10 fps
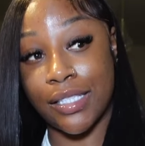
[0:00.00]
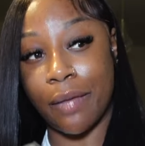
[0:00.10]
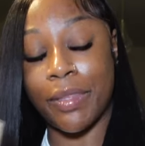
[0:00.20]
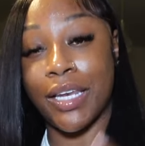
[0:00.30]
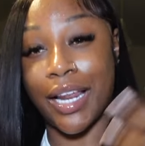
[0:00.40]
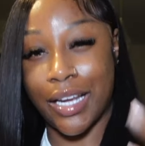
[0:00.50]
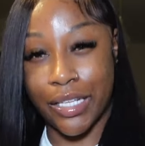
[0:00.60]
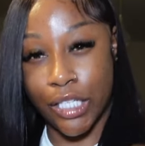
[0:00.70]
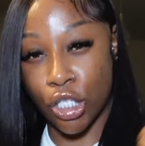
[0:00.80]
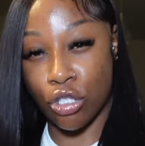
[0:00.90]
something that
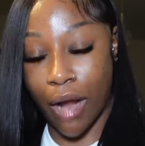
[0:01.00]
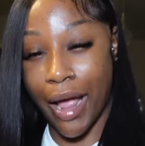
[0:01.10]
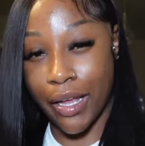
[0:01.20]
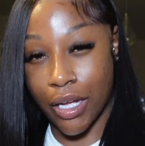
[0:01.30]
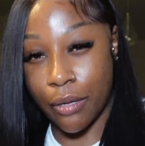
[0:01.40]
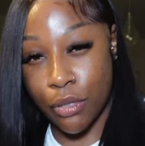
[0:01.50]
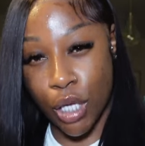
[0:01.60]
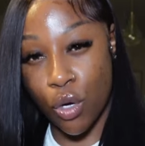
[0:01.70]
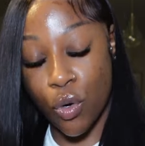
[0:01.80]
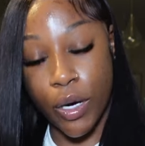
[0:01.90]
doesn't dry up
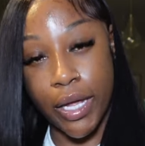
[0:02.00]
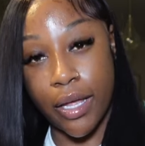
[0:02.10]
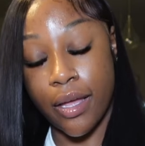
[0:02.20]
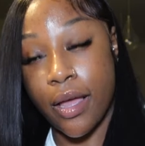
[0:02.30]
so quick,